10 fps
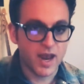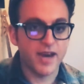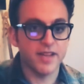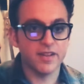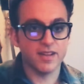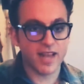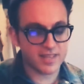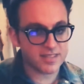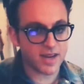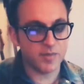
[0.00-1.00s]
And then the
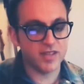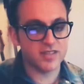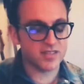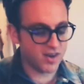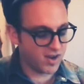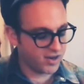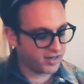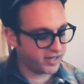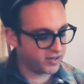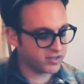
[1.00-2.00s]
last time in the song,
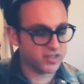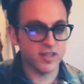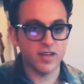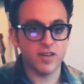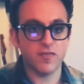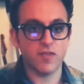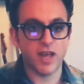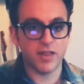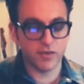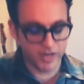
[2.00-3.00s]
it goes to the
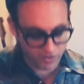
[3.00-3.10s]
flat 3